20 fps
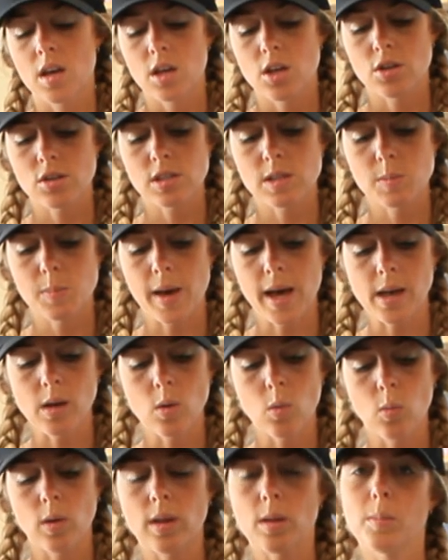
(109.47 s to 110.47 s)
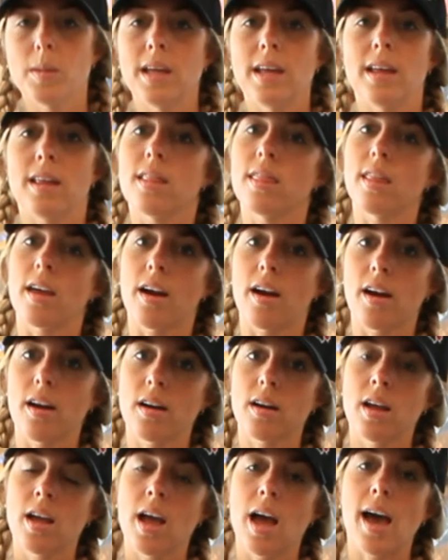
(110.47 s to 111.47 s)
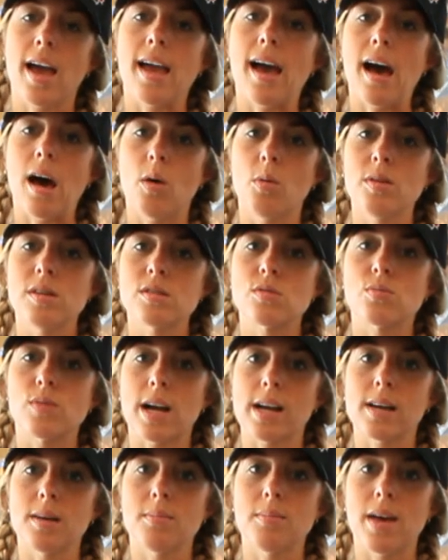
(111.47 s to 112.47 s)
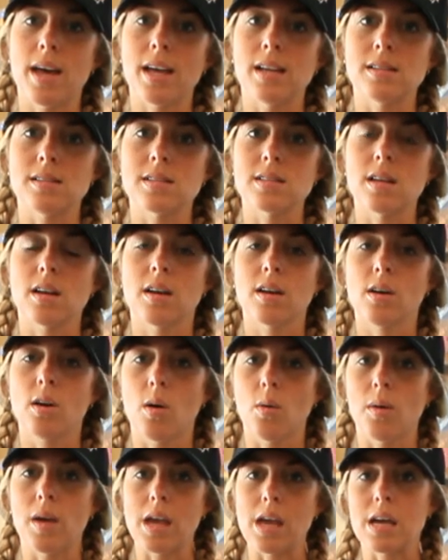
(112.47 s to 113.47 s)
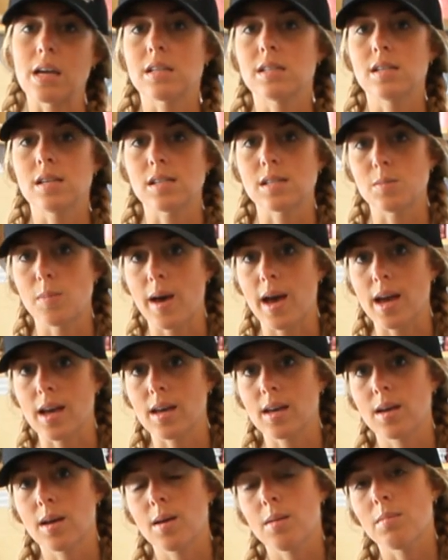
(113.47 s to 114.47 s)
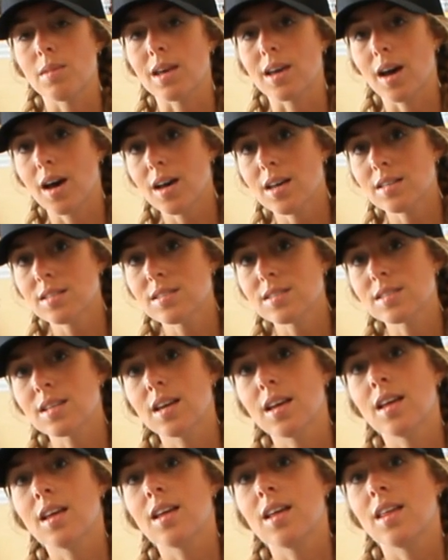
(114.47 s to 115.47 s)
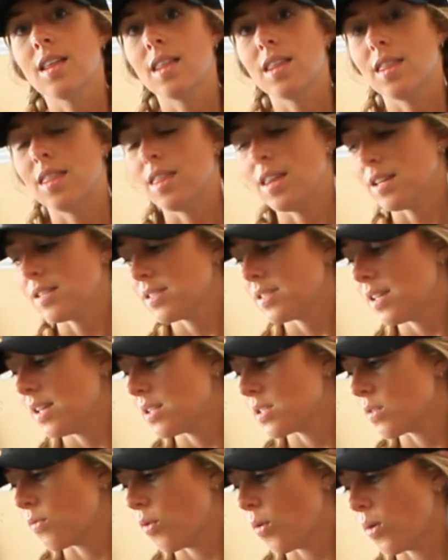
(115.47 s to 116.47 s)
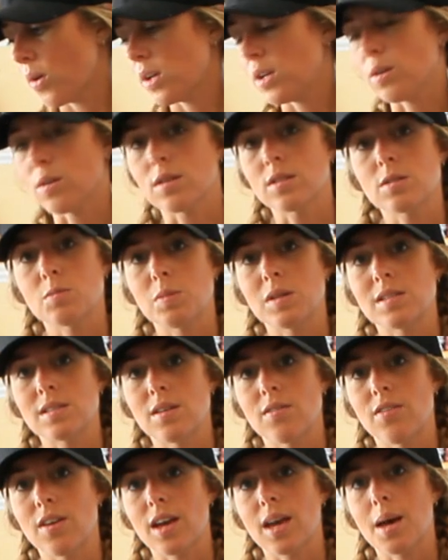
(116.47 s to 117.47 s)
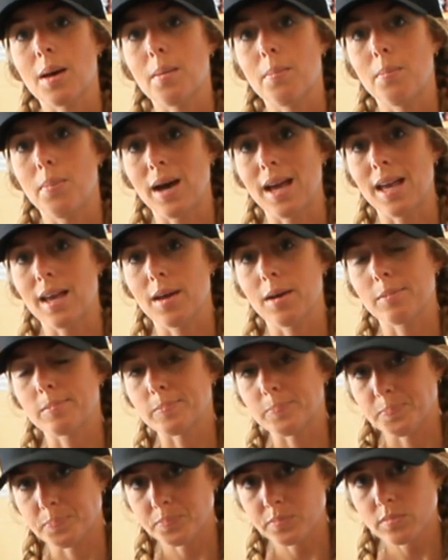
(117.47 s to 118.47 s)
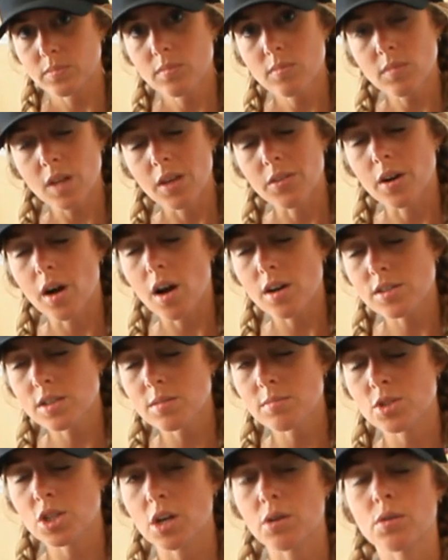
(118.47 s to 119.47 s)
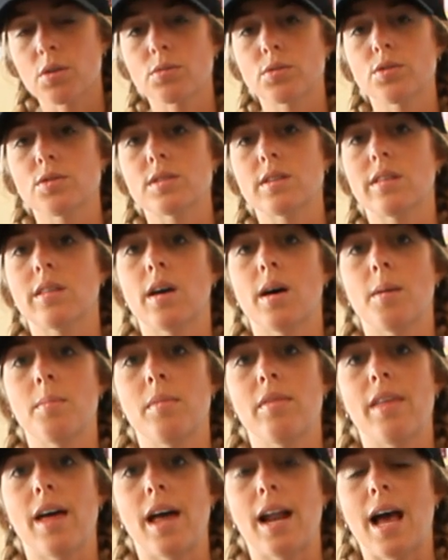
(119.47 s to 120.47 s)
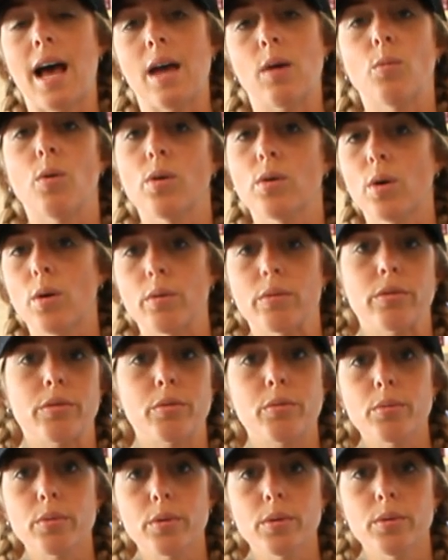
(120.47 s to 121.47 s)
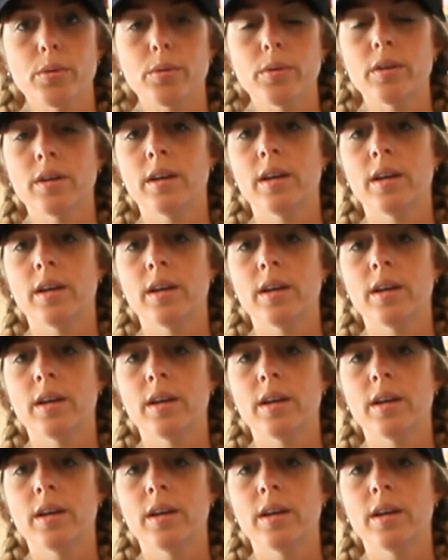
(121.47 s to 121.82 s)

Your spec will be in there. I always recommend going to spec because this is for your specific bike. There are some general rules of thumb that I will go through